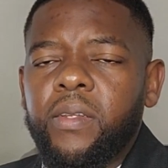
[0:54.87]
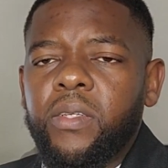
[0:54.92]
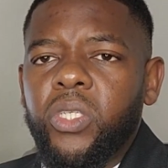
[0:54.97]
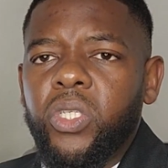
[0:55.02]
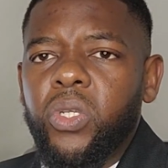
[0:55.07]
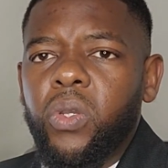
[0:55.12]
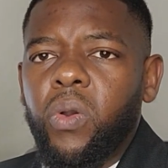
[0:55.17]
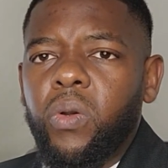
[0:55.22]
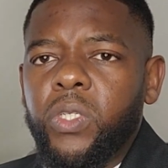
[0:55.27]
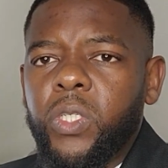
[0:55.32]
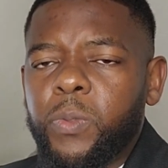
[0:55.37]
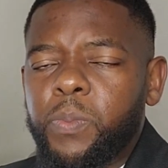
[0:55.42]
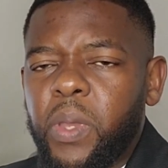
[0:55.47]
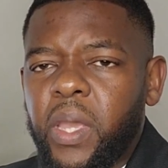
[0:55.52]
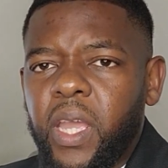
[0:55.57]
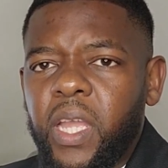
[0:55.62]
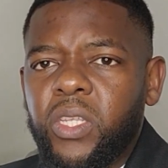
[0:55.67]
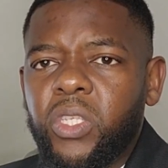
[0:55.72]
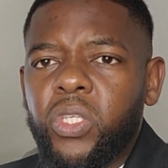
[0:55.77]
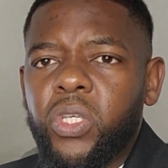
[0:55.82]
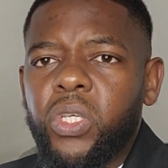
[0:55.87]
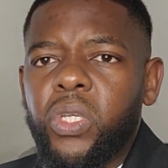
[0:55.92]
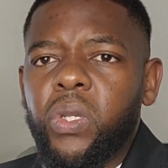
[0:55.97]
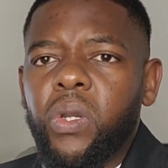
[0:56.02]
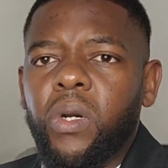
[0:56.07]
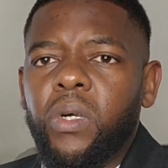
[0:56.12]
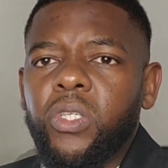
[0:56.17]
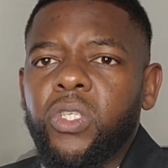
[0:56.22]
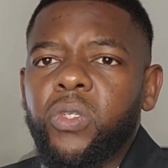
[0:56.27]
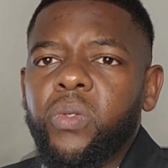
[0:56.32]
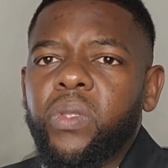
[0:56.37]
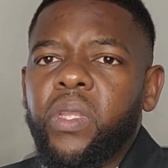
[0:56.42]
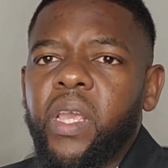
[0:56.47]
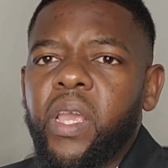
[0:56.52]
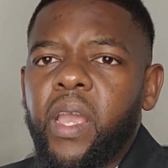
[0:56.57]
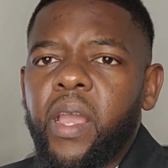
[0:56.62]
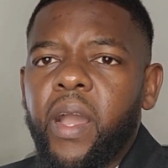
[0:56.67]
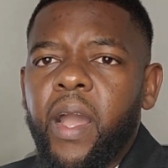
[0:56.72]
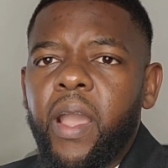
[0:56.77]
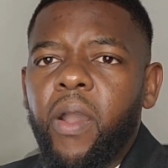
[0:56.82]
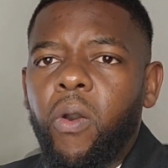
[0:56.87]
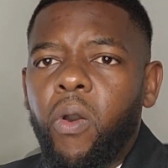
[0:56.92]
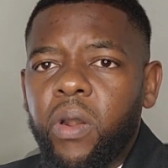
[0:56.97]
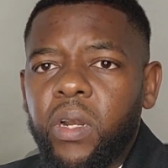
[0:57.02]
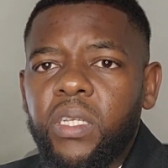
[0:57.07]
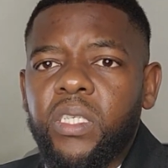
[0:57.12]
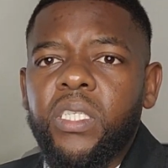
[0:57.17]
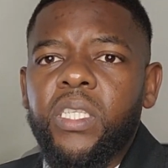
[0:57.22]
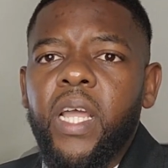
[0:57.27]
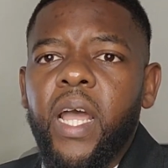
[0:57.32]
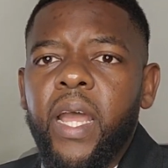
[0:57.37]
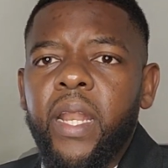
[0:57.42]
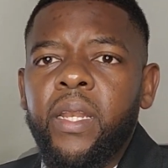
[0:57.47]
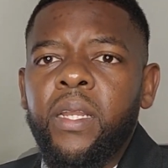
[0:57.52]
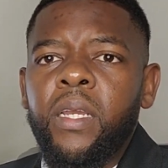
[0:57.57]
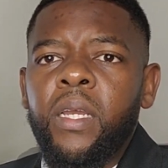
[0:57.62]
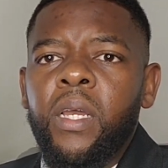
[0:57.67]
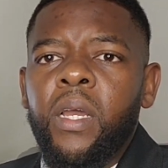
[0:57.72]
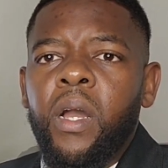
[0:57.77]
So speaking to you all today, I understand